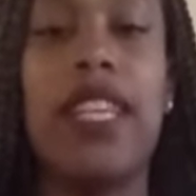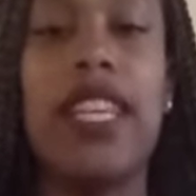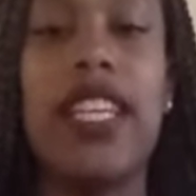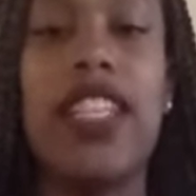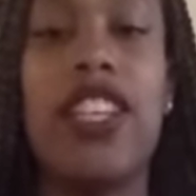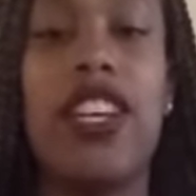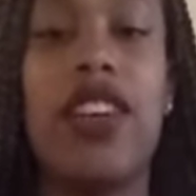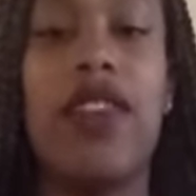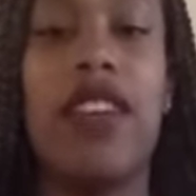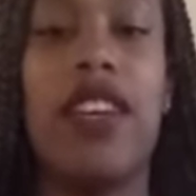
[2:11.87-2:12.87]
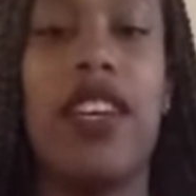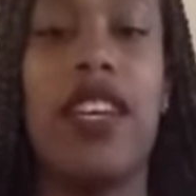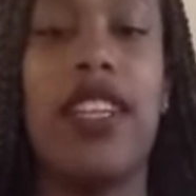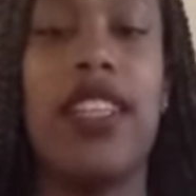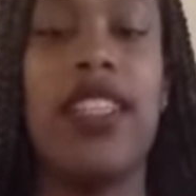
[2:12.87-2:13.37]
each of
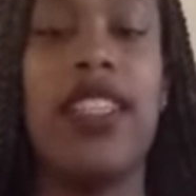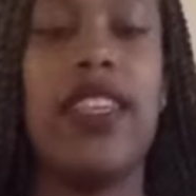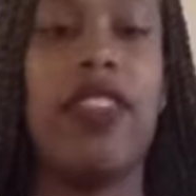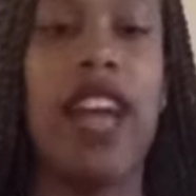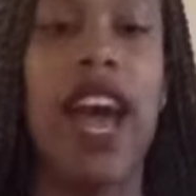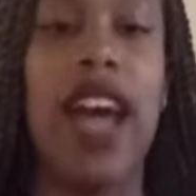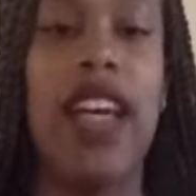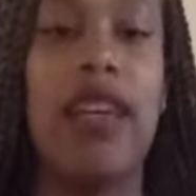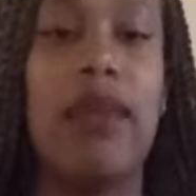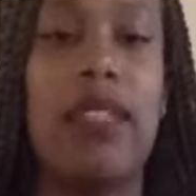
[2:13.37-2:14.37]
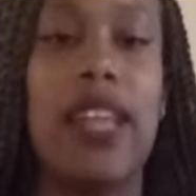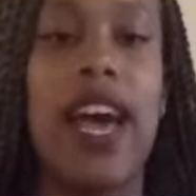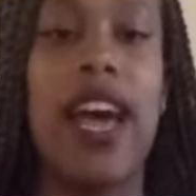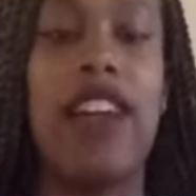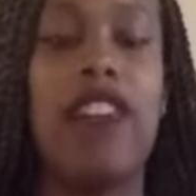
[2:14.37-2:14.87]
the different items
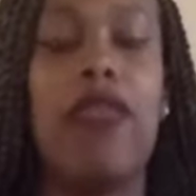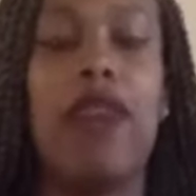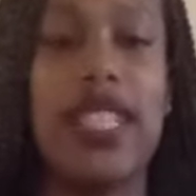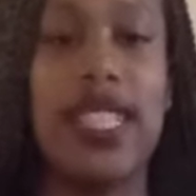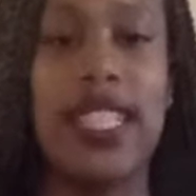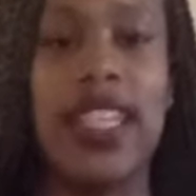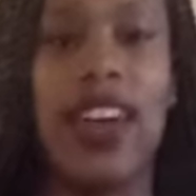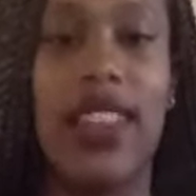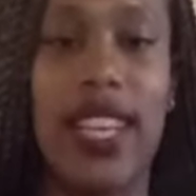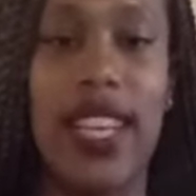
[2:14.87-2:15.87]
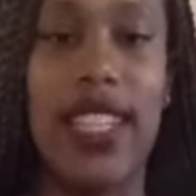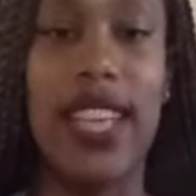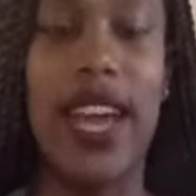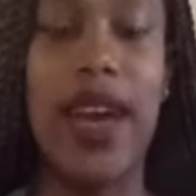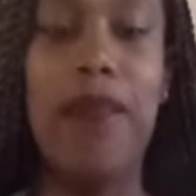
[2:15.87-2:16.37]
that you might see on the
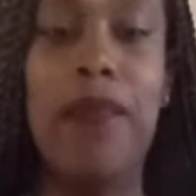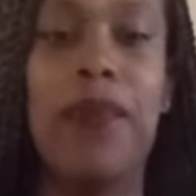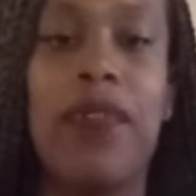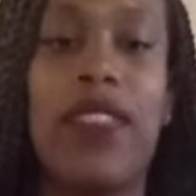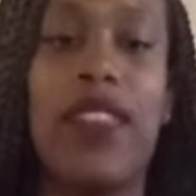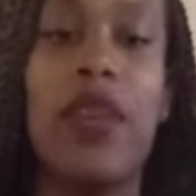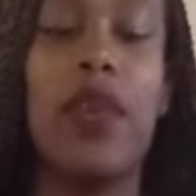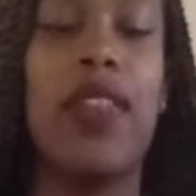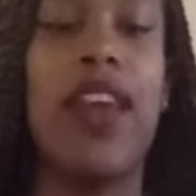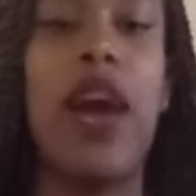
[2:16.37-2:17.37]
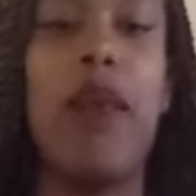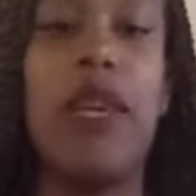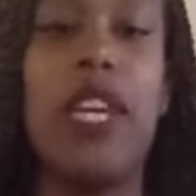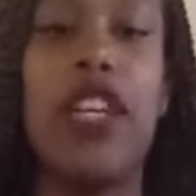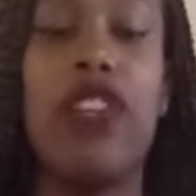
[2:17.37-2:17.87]
exam without
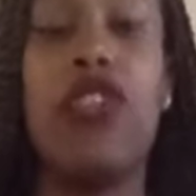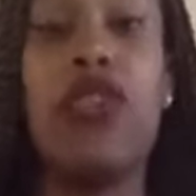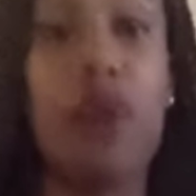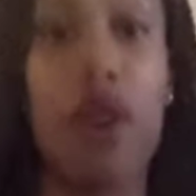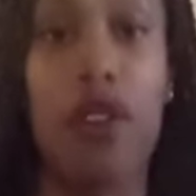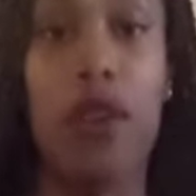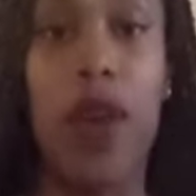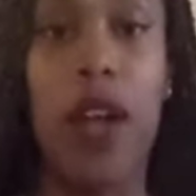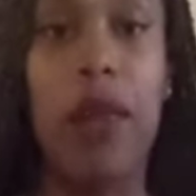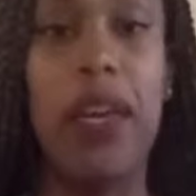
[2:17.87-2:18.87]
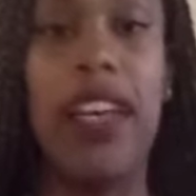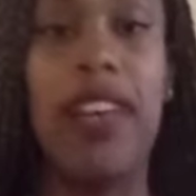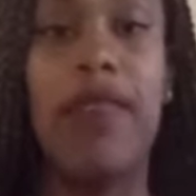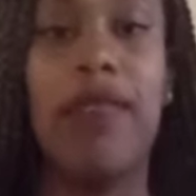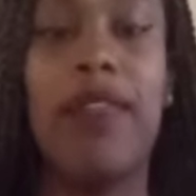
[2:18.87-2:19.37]
being too
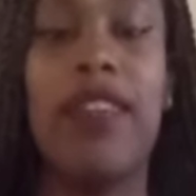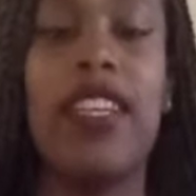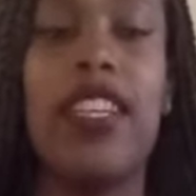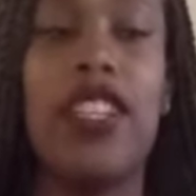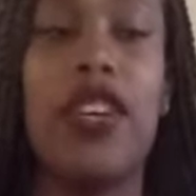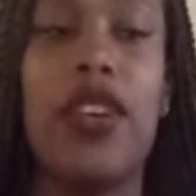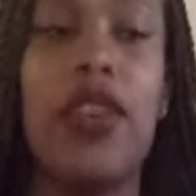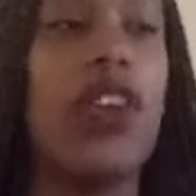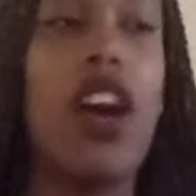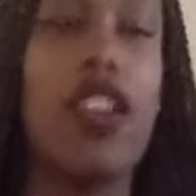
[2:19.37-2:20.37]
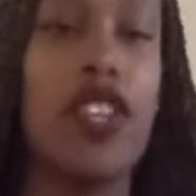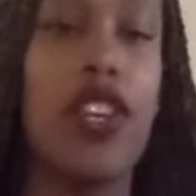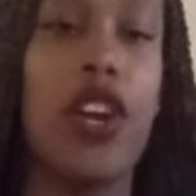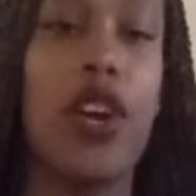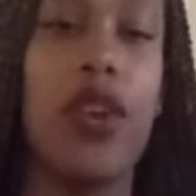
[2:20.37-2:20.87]
overwhelming. So you can also
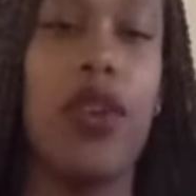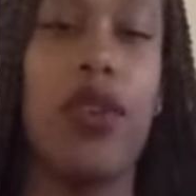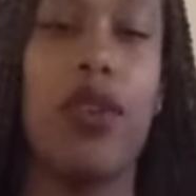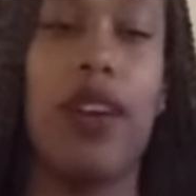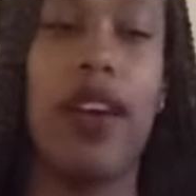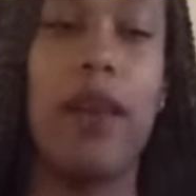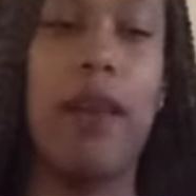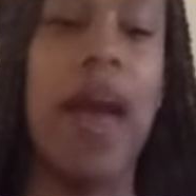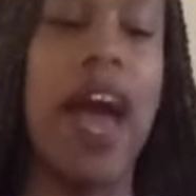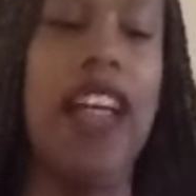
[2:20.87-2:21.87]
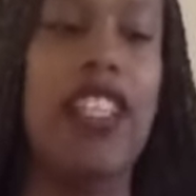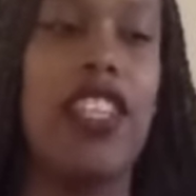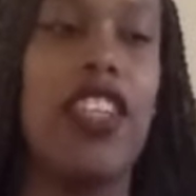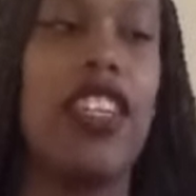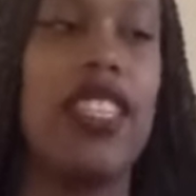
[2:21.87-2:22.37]
go back to
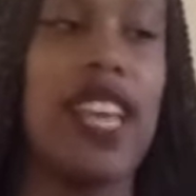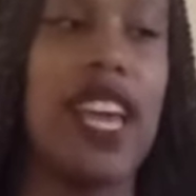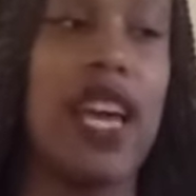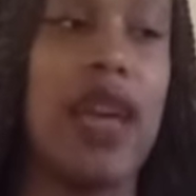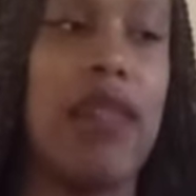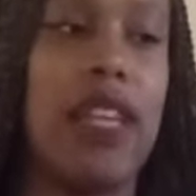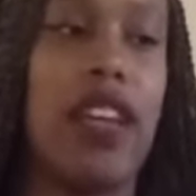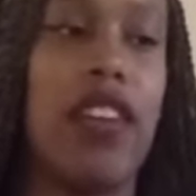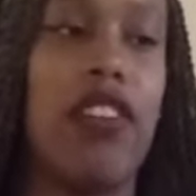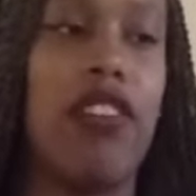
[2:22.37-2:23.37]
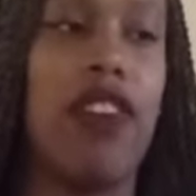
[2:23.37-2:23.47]
your exams and